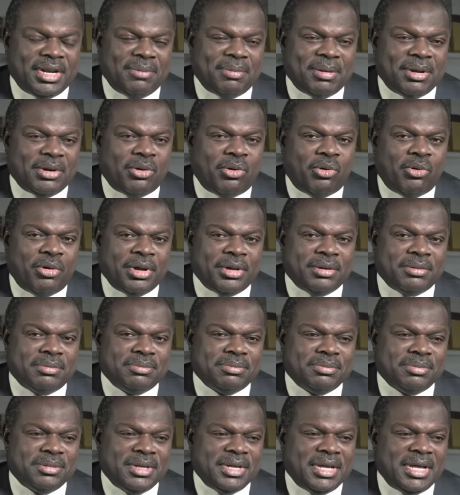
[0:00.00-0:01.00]
about oil
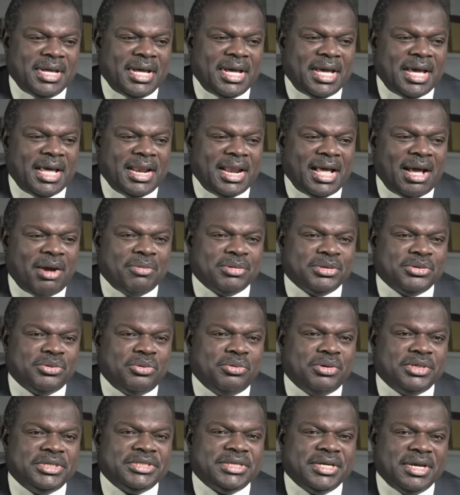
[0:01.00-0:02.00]
and how it's
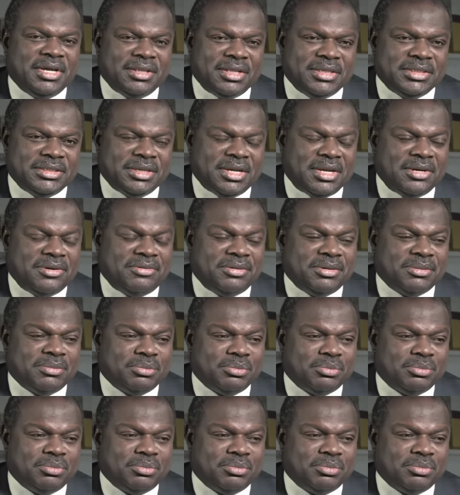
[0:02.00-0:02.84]
going to change this country.